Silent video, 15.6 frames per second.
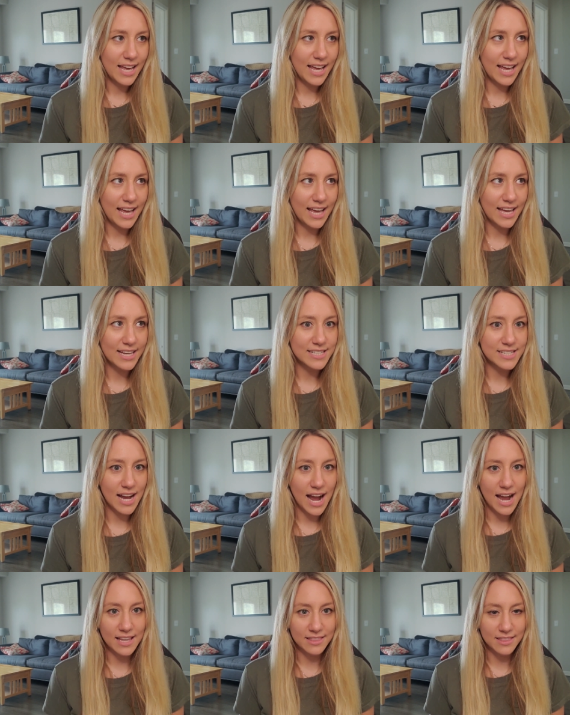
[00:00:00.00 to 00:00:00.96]
and
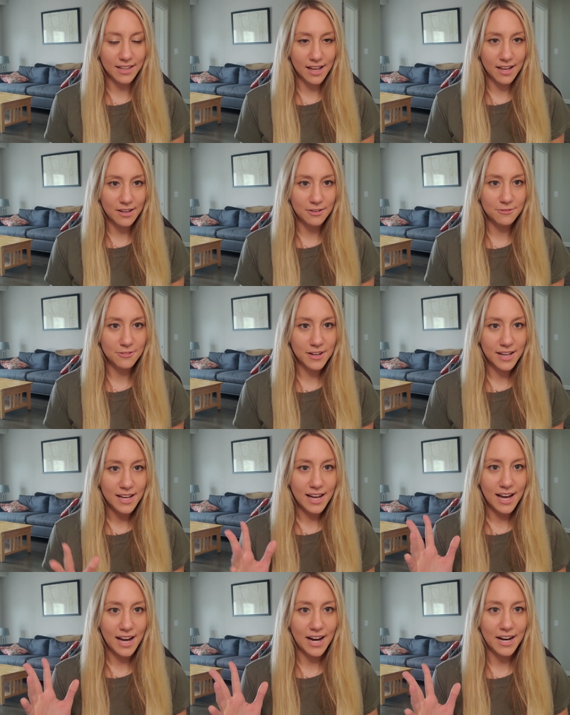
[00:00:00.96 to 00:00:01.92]
I love.
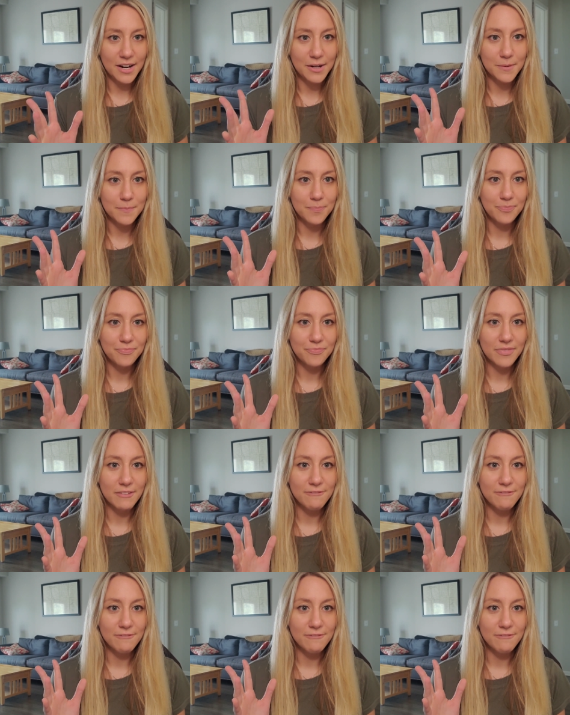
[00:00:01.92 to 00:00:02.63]
Um,